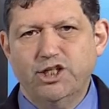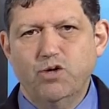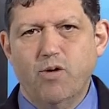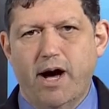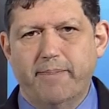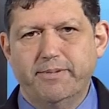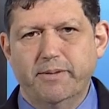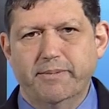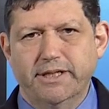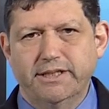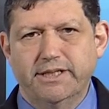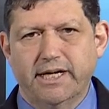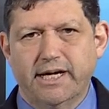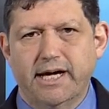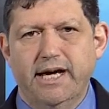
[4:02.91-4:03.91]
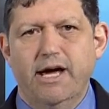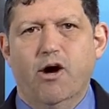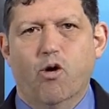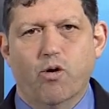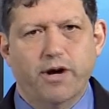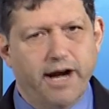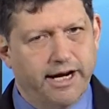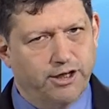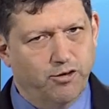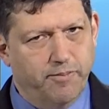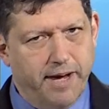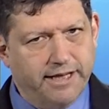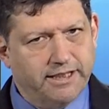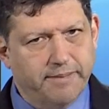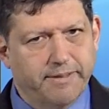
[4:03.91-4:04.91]
too optimistic or not too
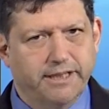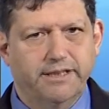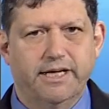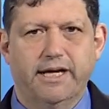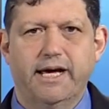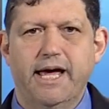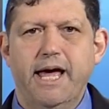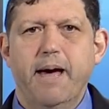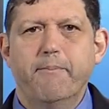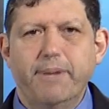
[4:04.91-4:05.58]
pessimistic.